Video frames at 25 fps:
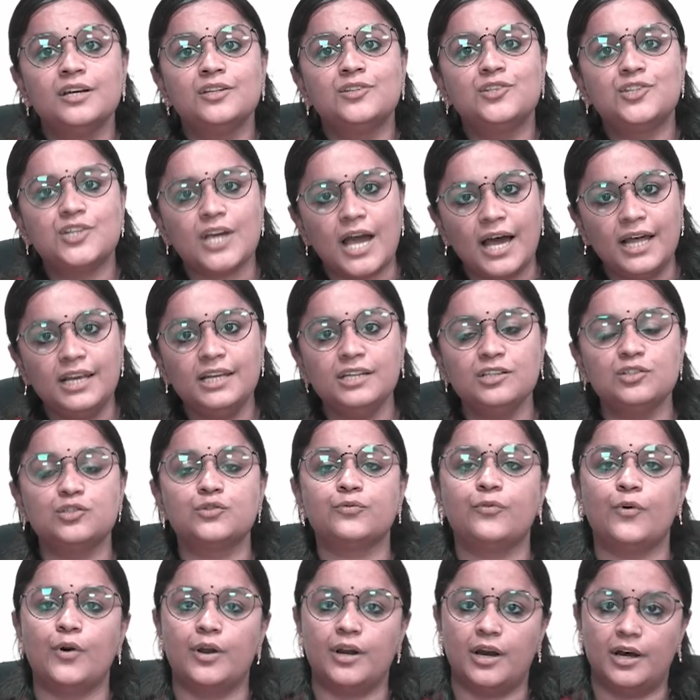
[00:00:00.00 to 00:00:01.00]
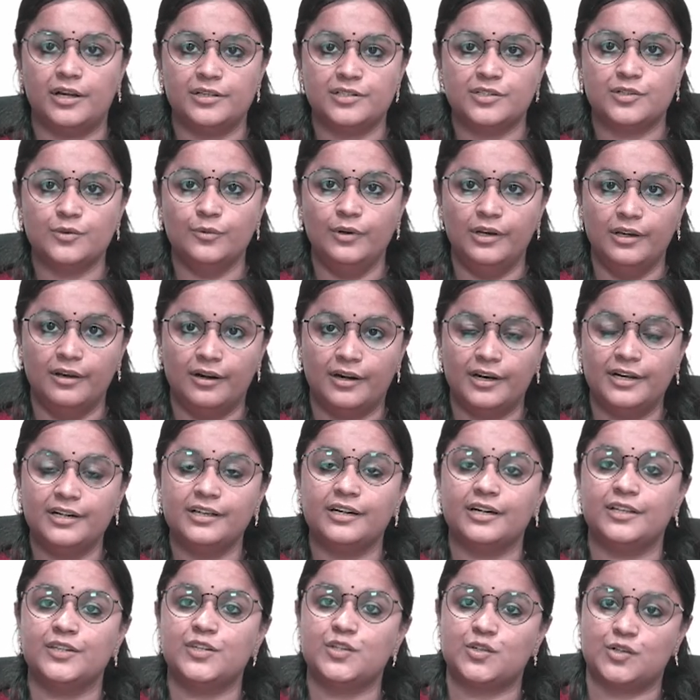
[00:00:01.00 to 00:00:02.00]
challenge for us to learn
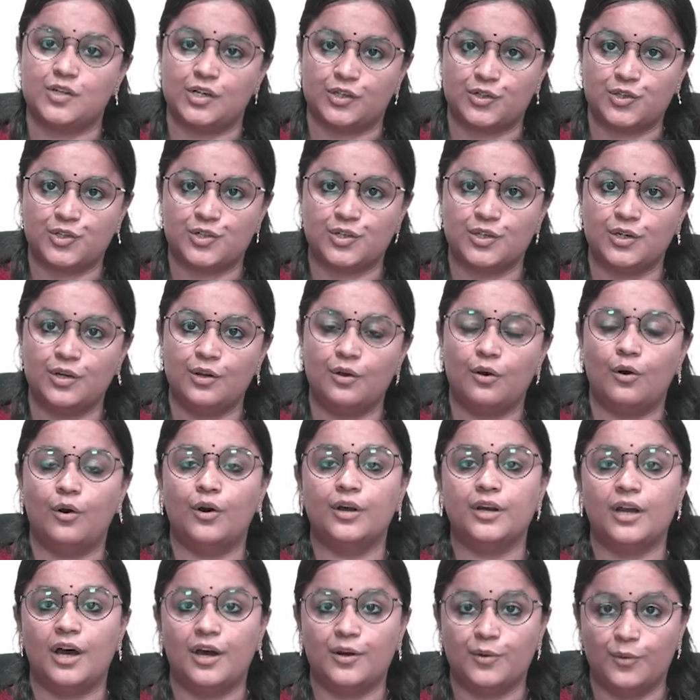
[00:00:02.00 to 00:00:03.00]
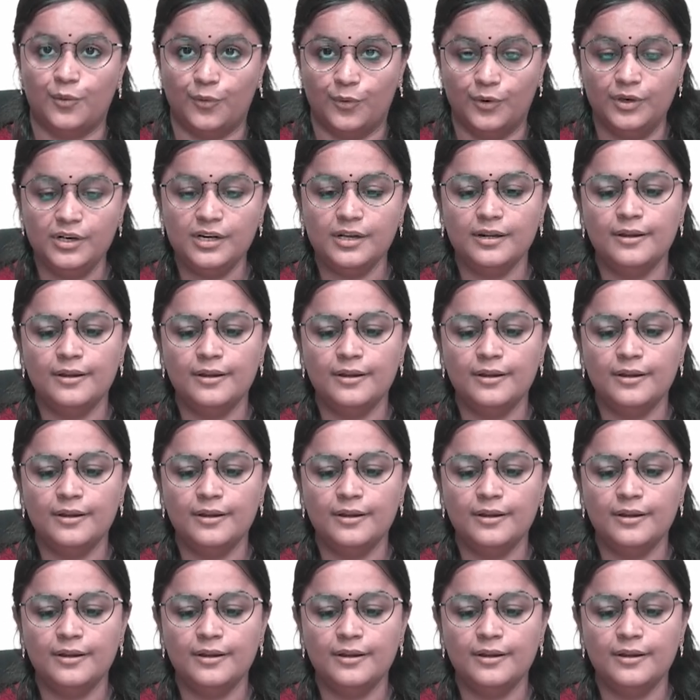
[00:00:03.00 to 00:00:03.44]
construction on our own.